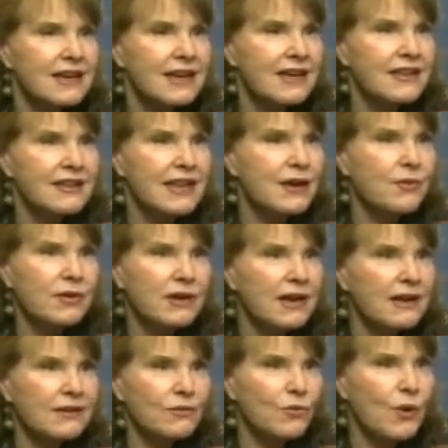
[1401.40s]
They were
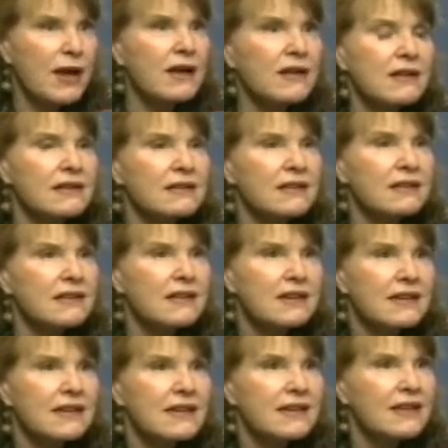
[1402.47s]
not well.
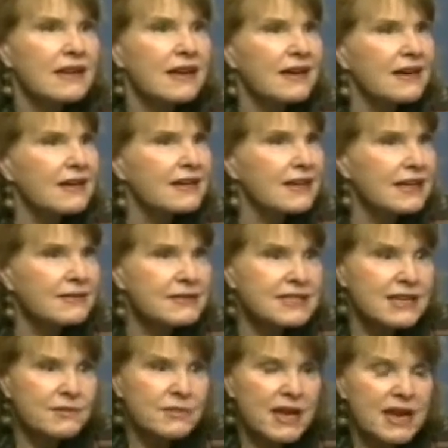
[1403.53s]
In
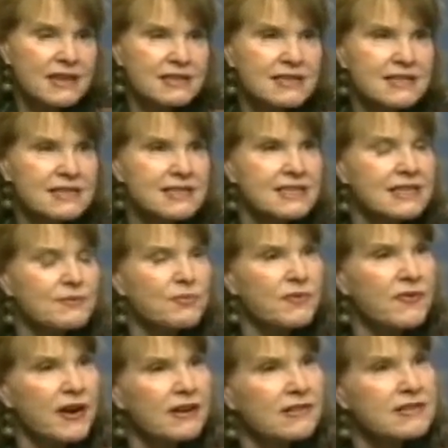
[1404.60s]
some cases, the
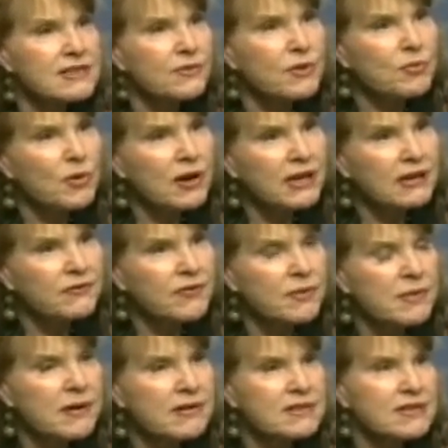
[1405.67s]
providers that were brought in from
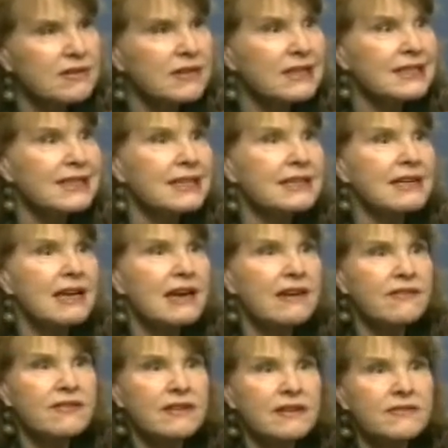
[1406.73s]
Arizona didn't
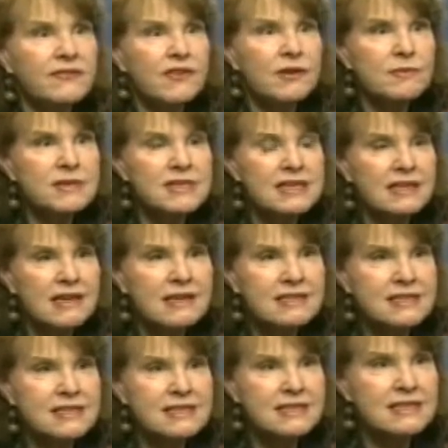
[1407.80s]
have the pharmacy
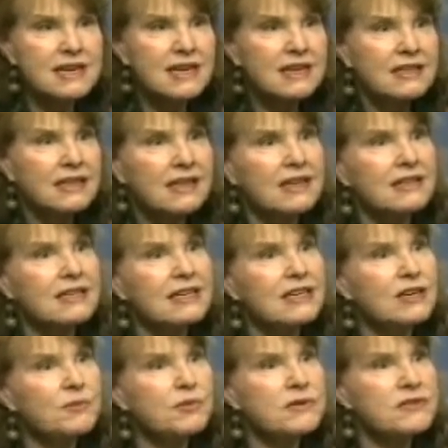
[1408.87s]
licenses to
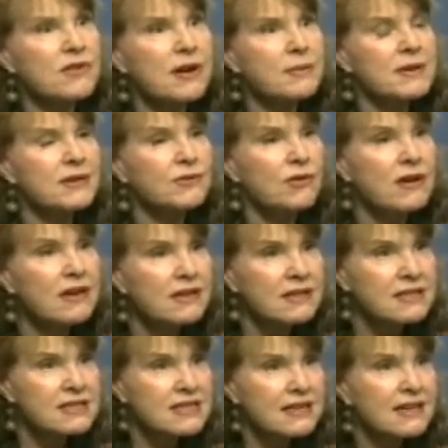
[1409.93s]
continue prescribing drugs,